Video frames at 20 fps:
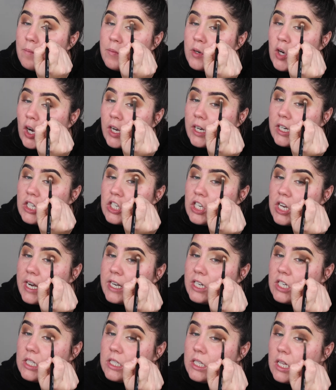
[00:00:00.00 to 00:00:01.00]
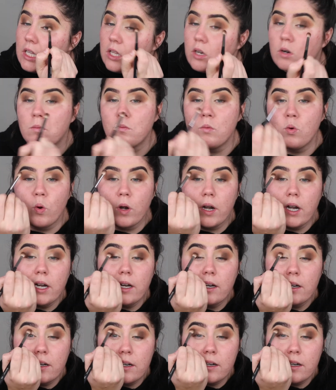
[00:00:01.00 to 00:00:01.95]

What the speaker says: darkest shade just a little more.